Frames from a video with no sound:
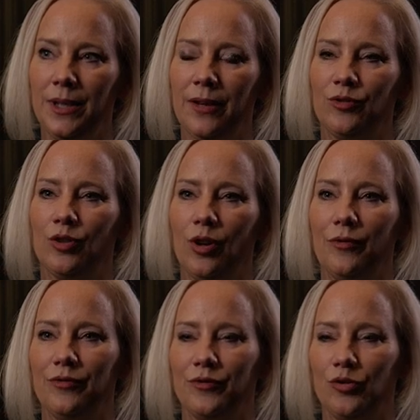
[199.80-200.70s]
we have to
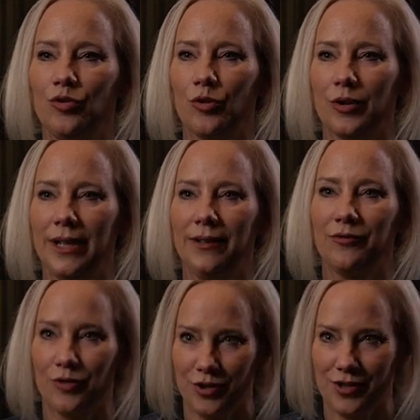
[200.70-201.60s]
love the story
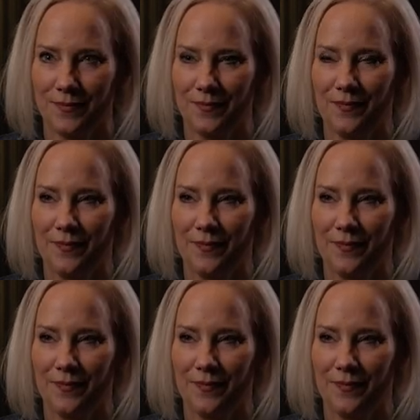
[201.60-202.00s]
first.